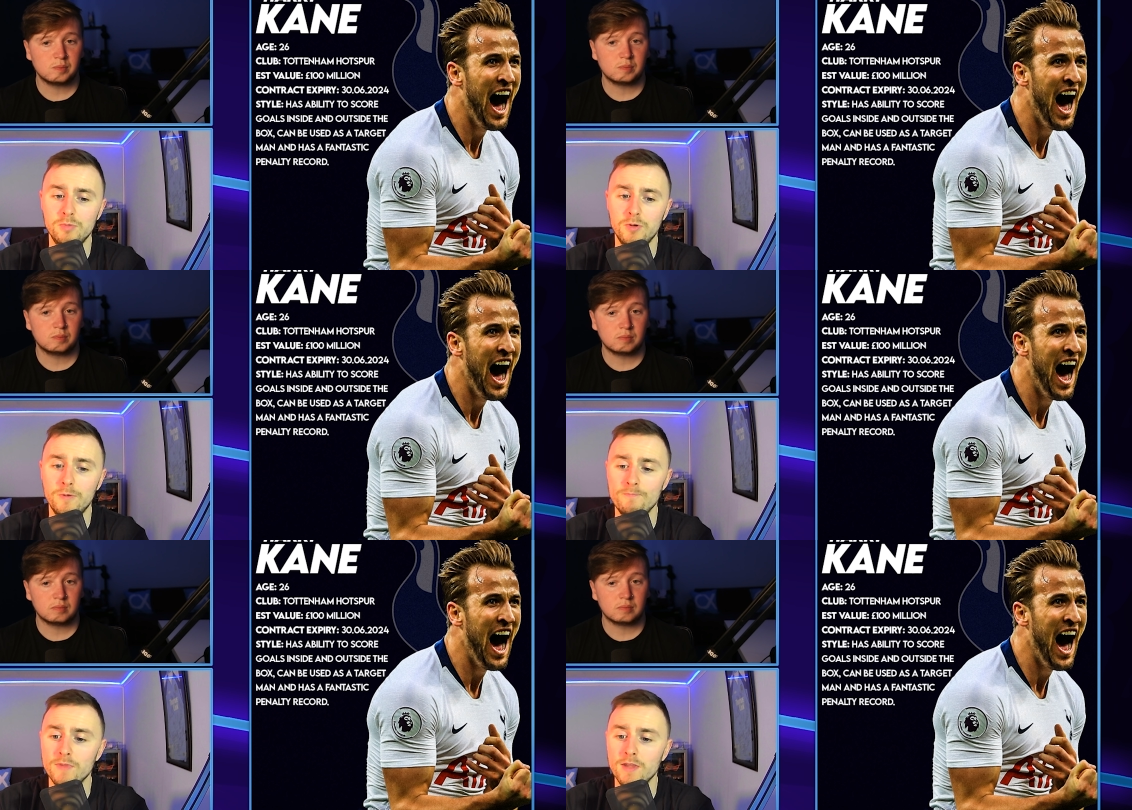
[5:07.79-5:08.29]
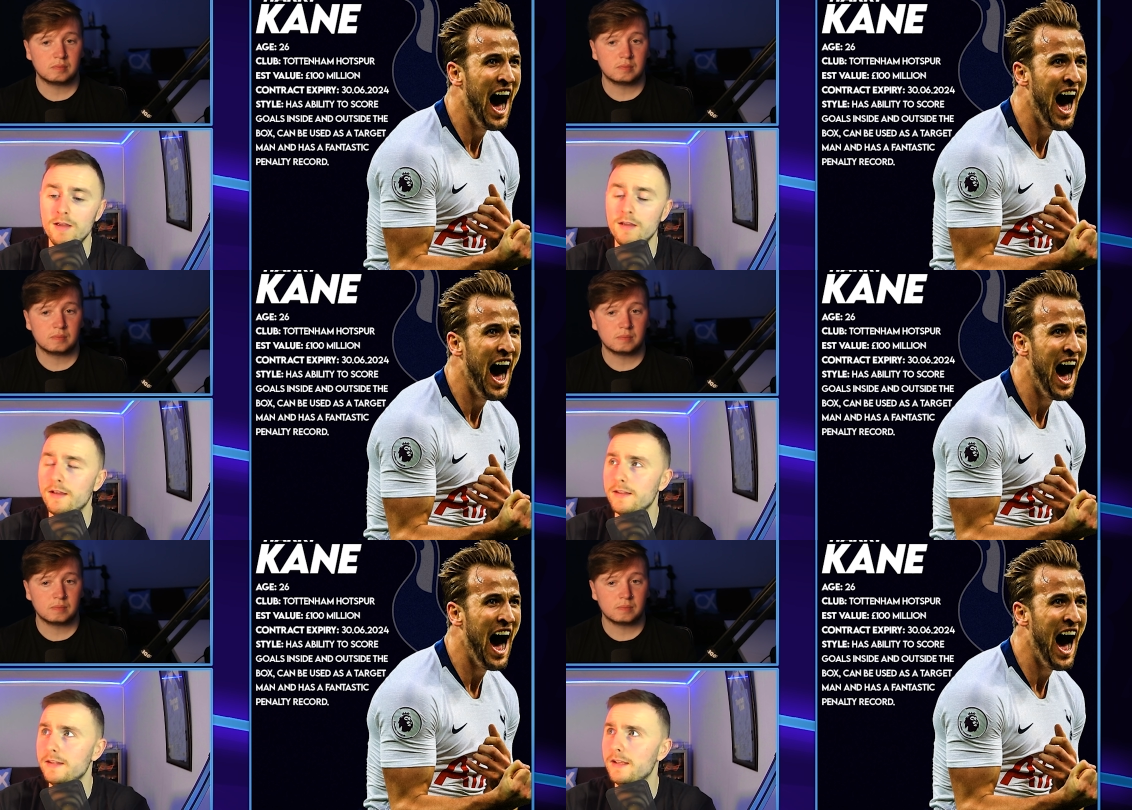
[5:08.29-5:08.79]
Speaker 1: But
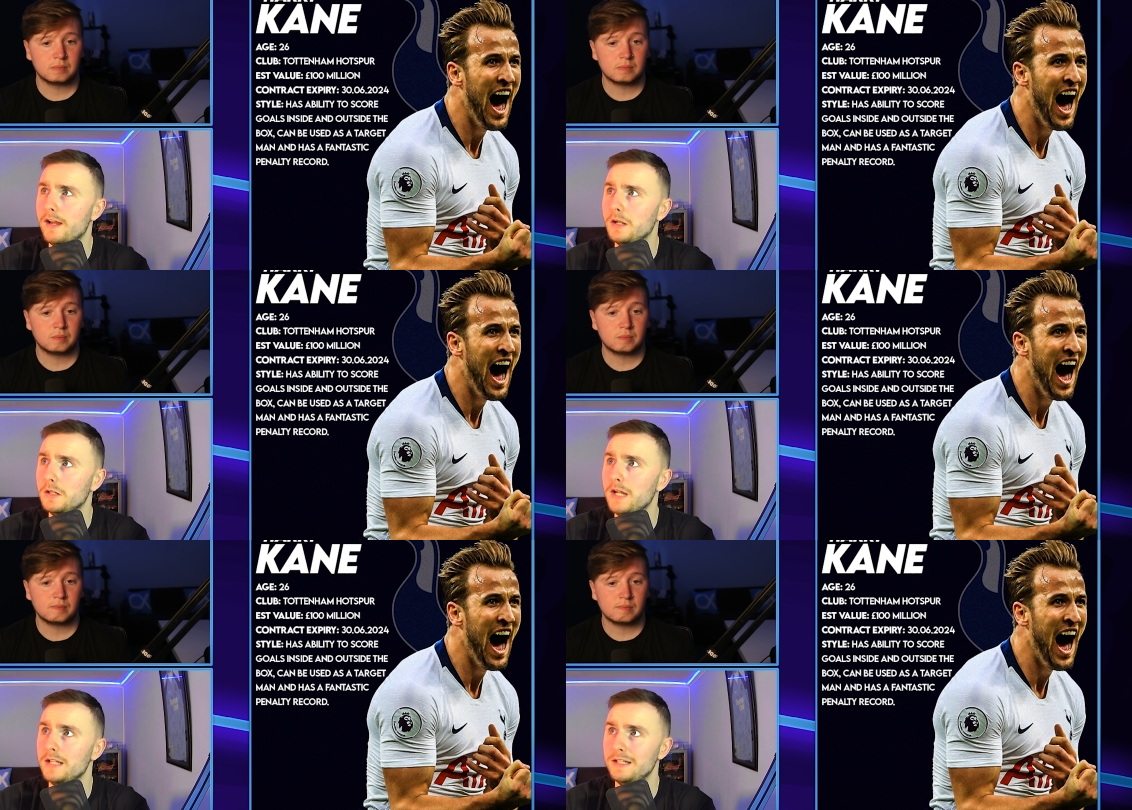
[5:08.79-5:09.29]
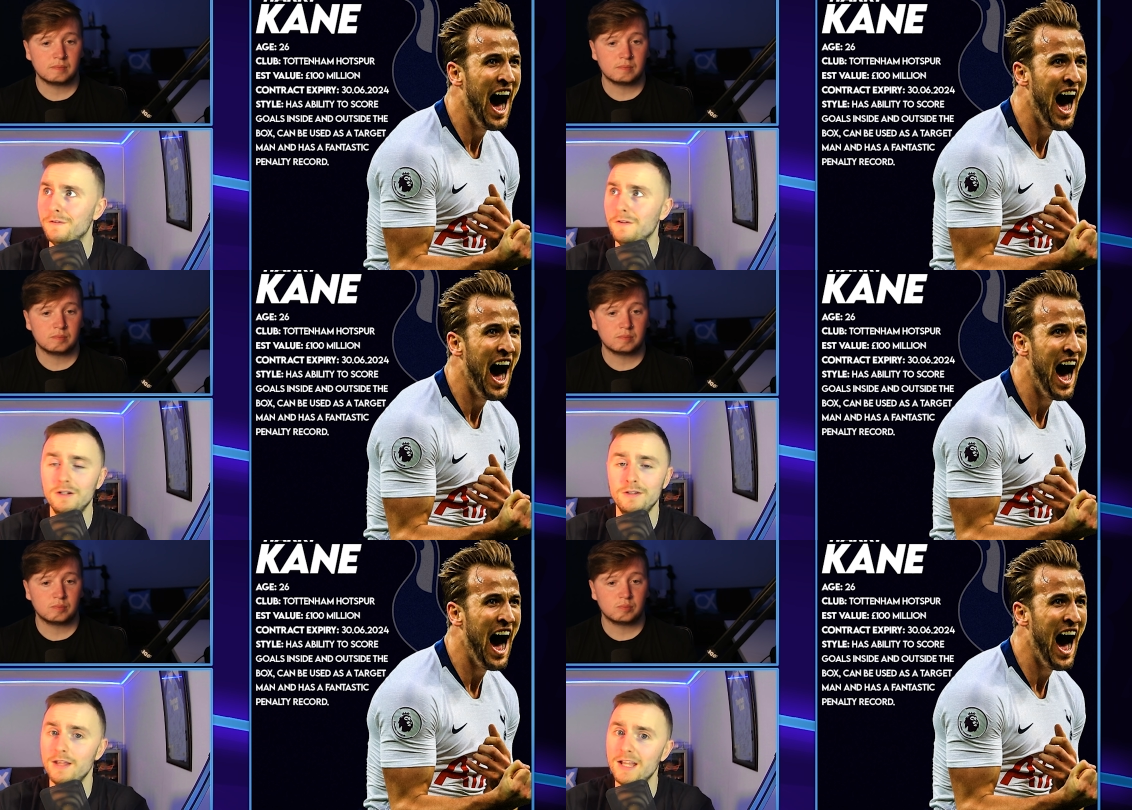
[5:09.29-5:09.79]
yeah, I
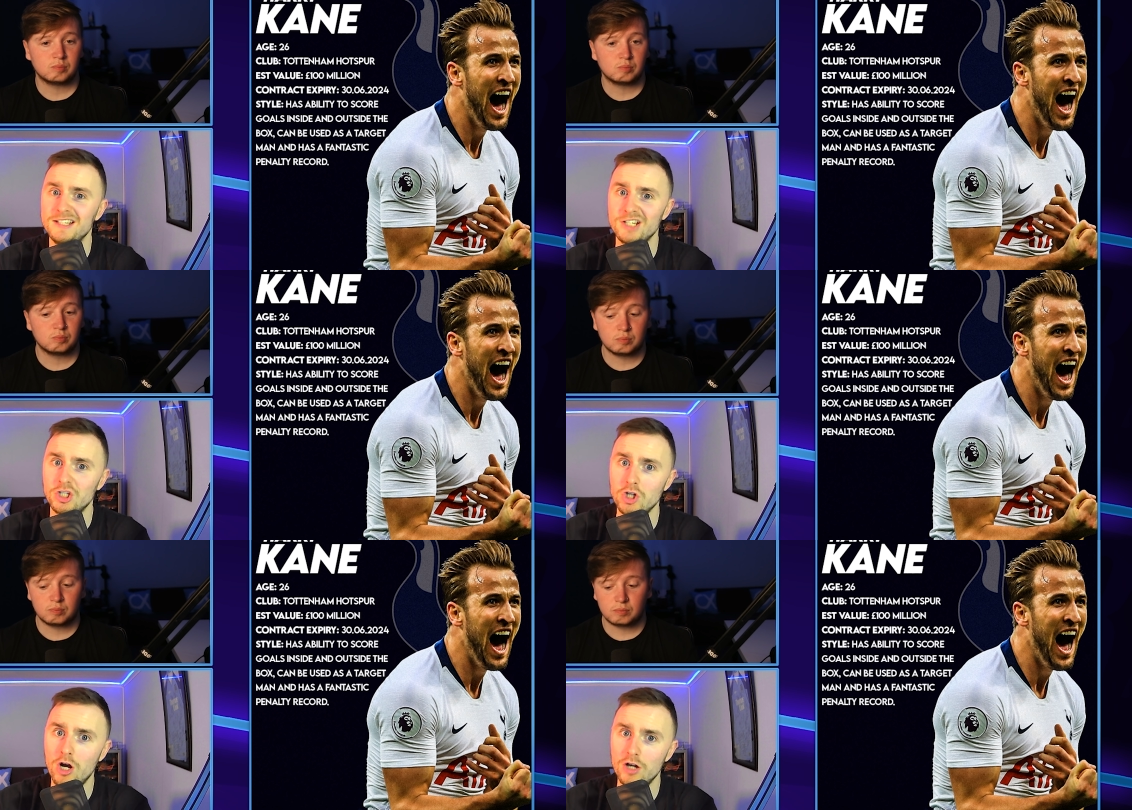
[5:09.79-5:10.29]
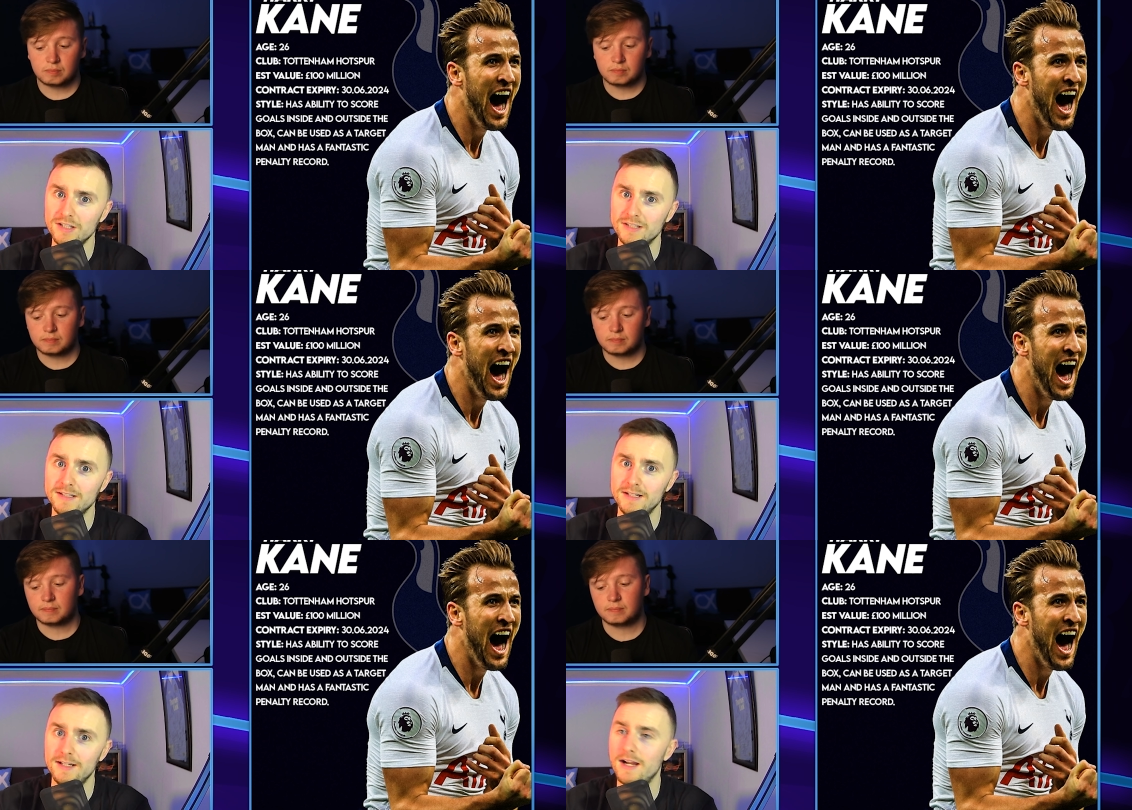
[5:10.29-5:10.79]
definitely It's a short
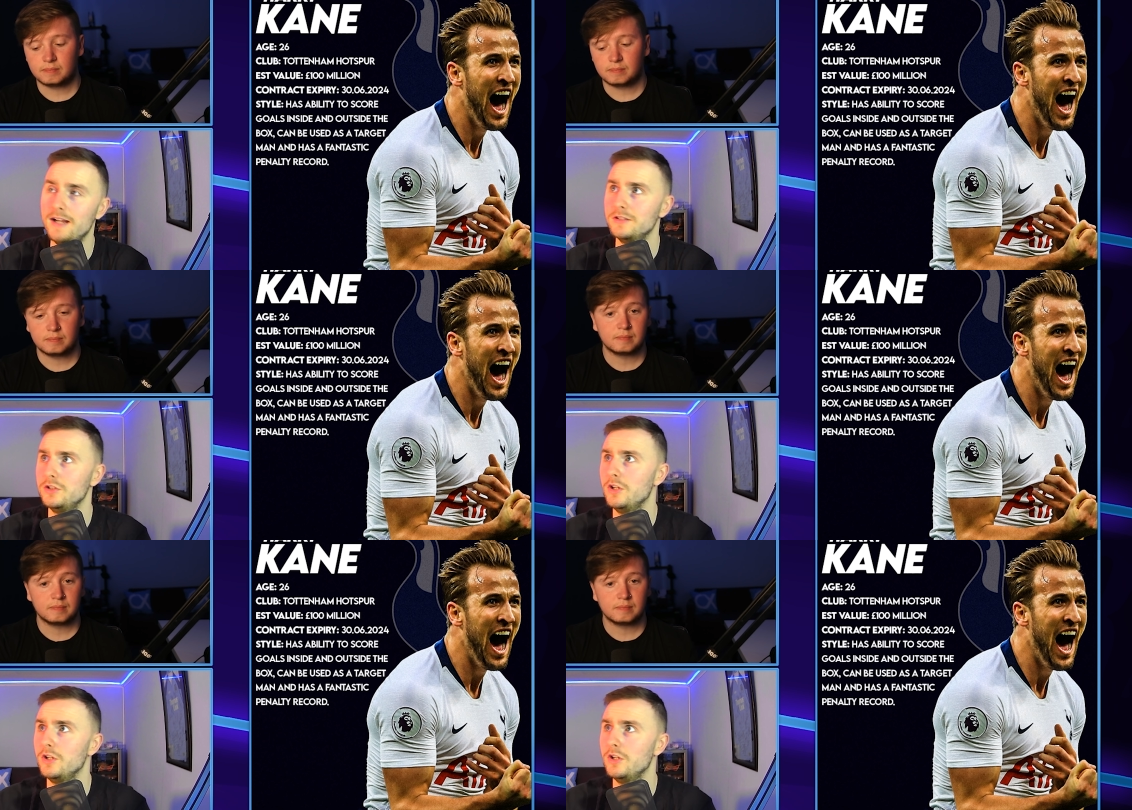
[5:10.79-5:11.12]
list, isn't it, guys?